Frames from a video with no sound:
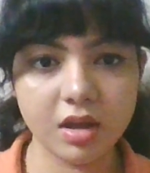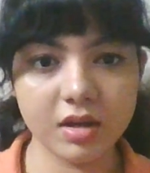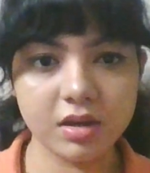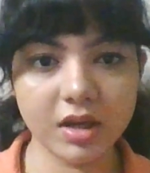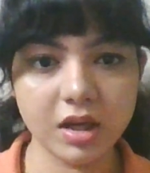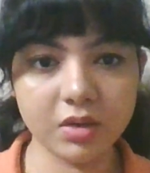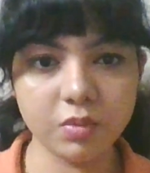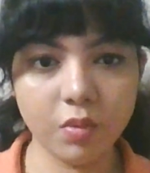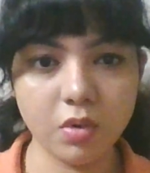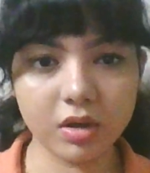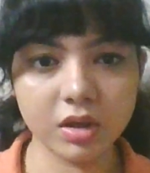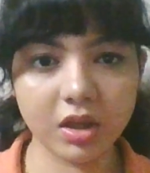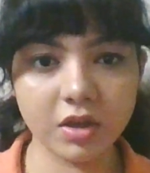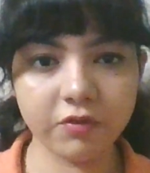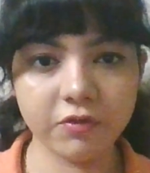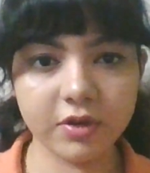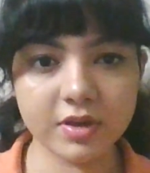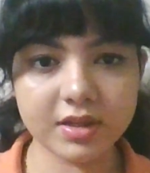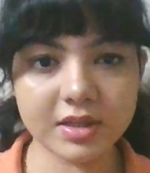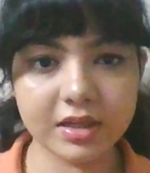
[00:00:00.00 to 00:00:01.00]

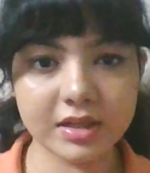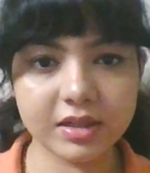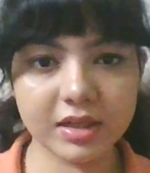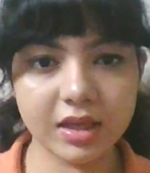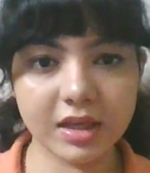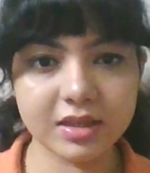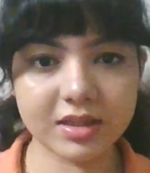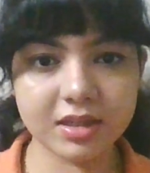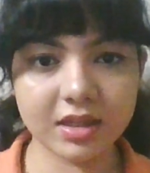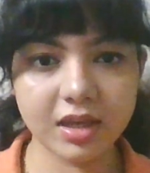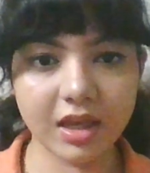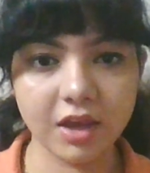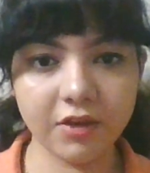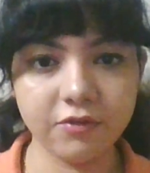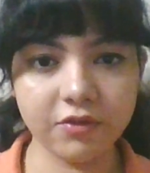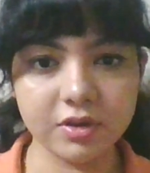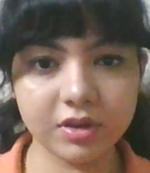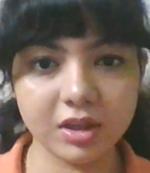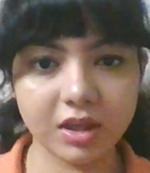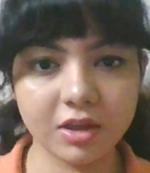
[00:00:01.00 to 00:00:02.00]
Networking facilitates
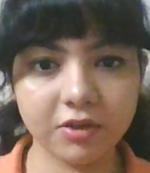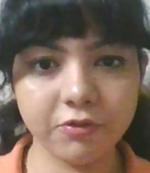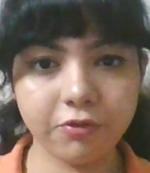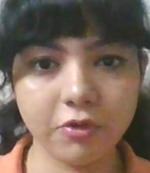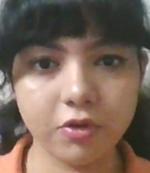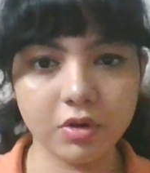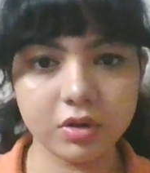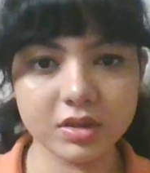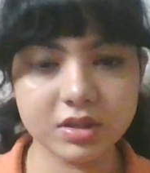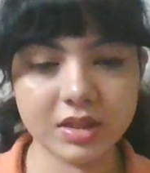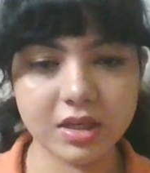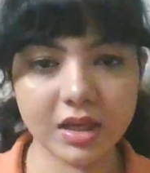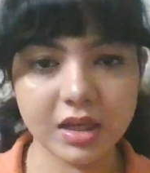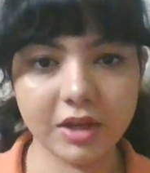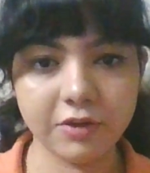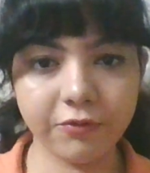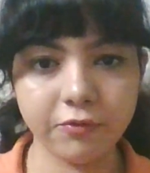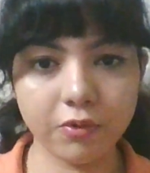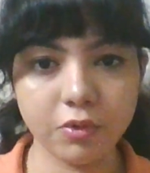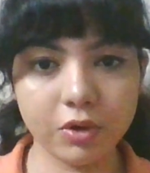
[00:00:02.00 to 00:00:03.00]
everything for
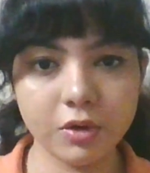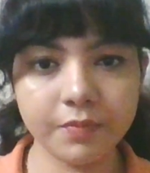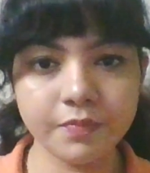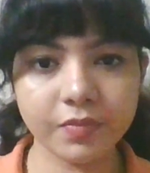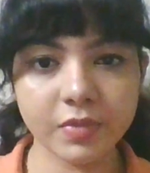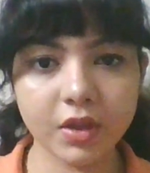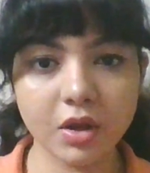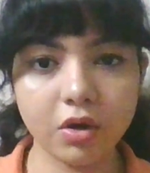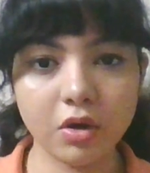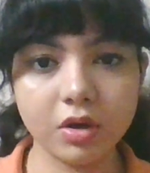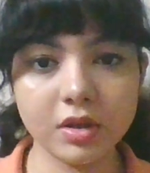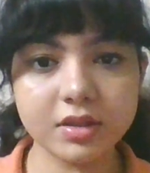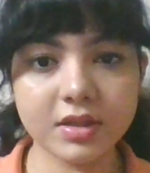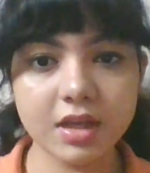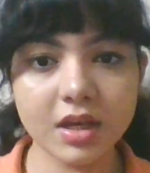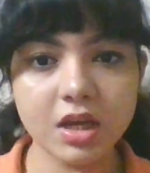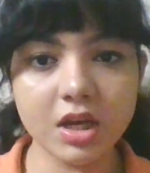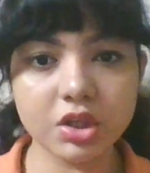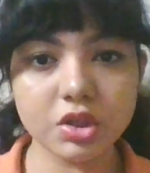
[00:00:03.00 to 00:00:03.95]
telephone calls